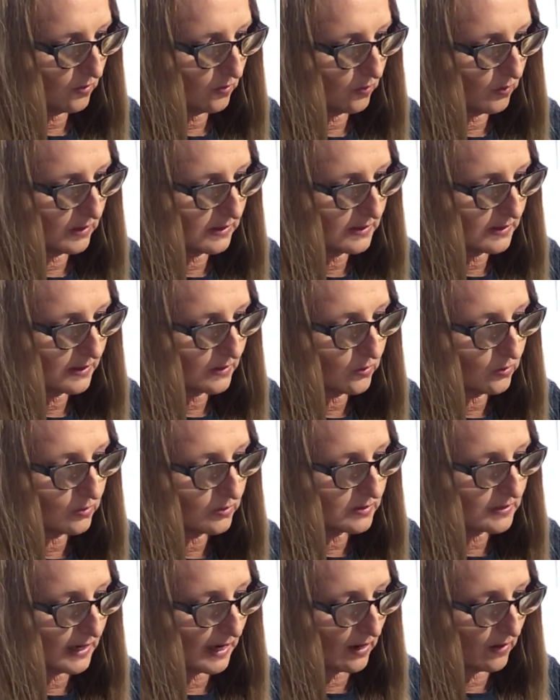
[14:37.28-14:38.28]
Once it
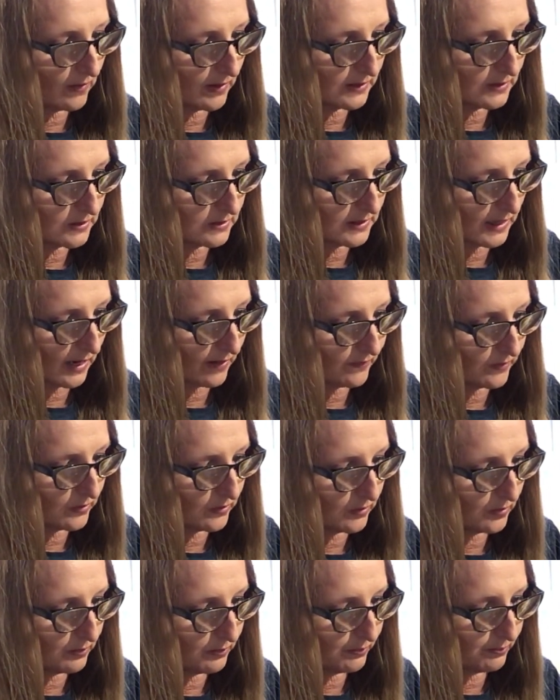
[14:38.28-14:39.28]
cools down, I just have
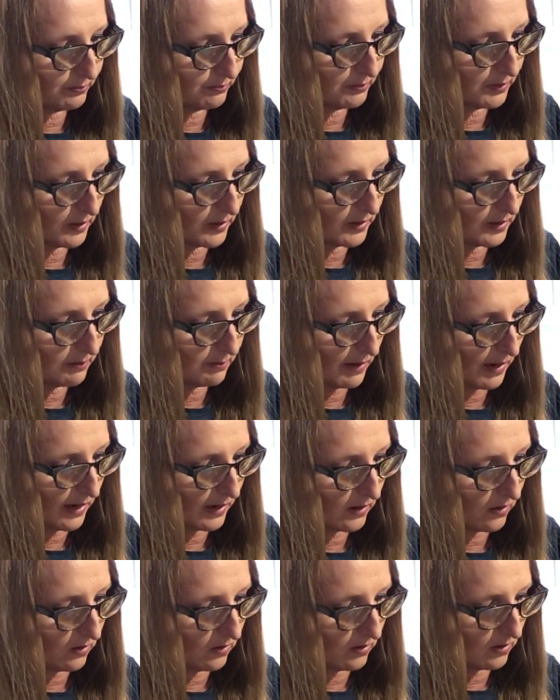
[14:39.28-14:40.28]
to plug it
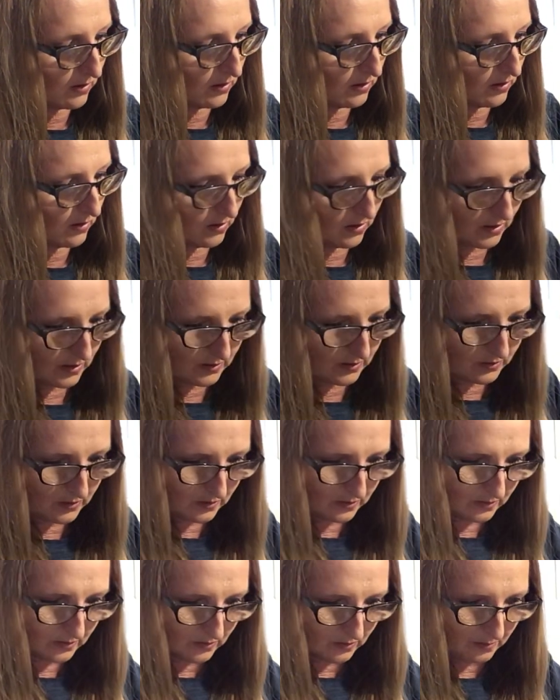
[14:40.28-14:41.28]
back onto
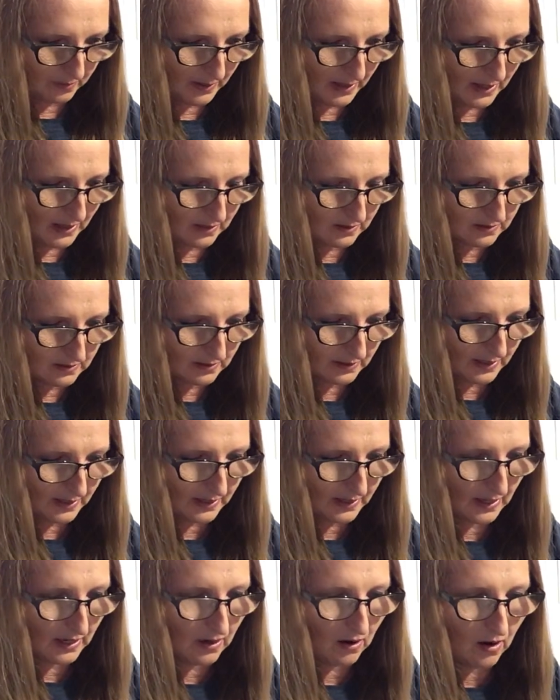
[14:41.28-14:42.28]
the little base, let
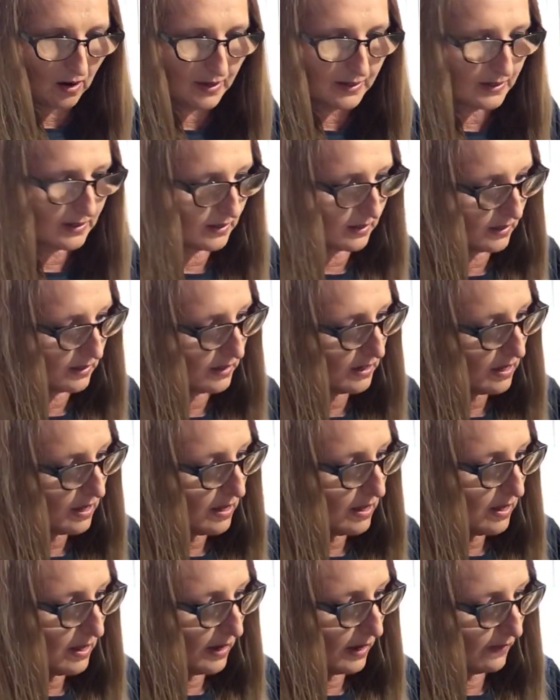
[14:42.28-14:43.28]
it get hot again,
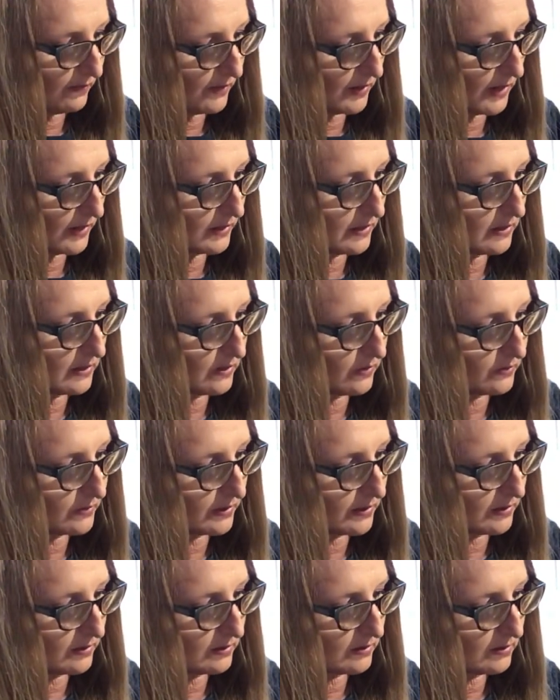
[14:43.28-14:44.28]
and then I can use
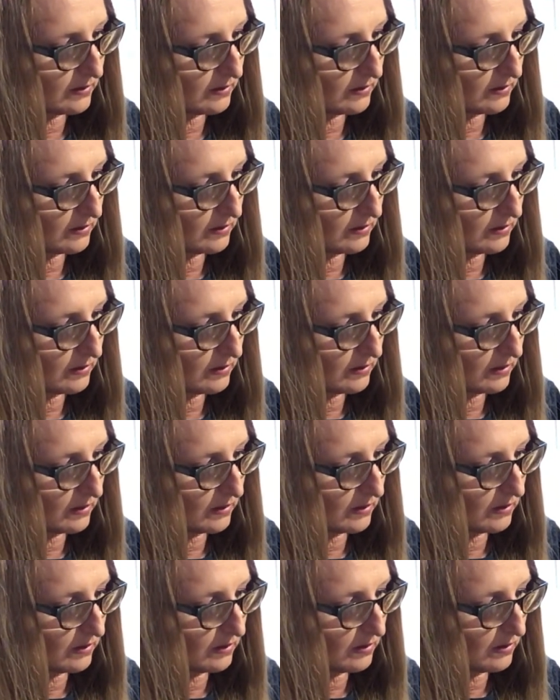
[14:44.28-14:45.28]
it
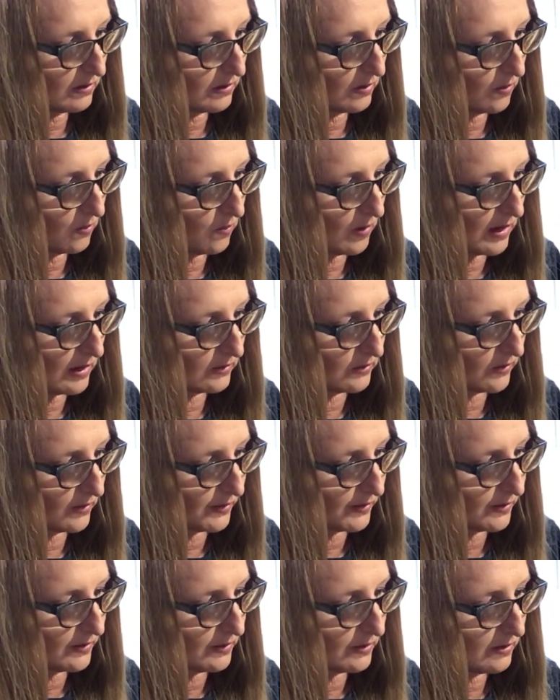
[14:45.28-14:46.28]
a while
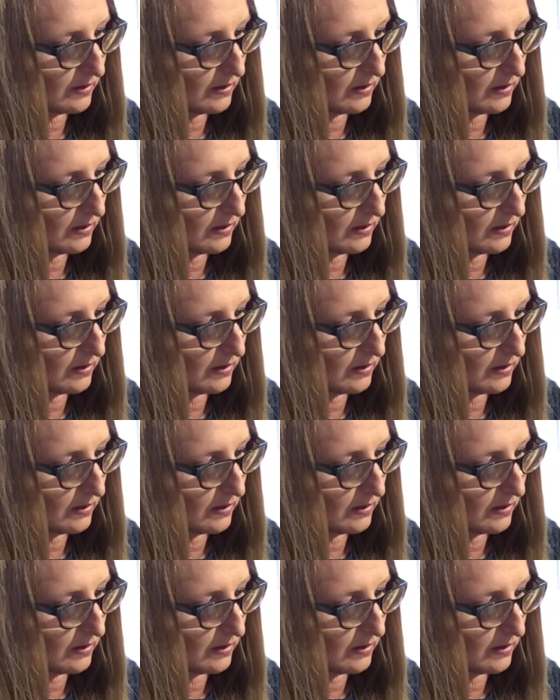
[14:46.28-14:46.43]
longer.